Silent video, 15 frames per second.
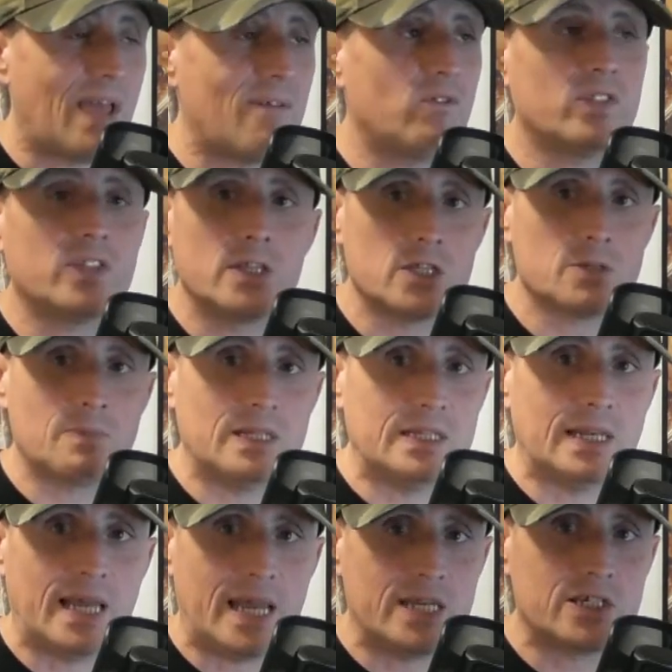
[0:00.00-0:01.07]
Everything that's been
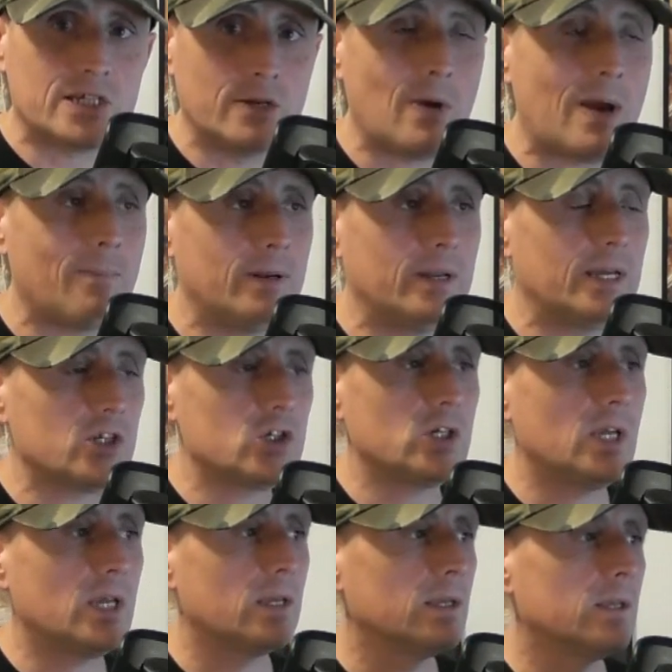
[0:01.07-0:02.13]
delayed is going to happen next
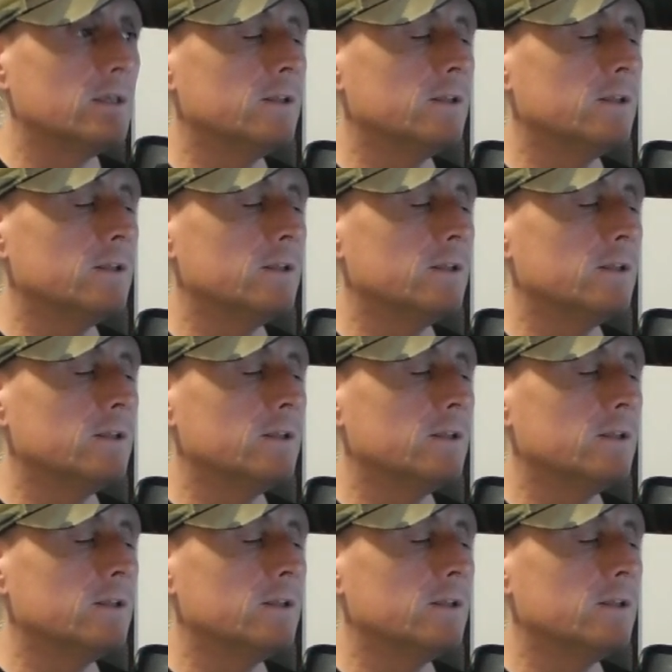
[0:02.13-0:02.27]
year.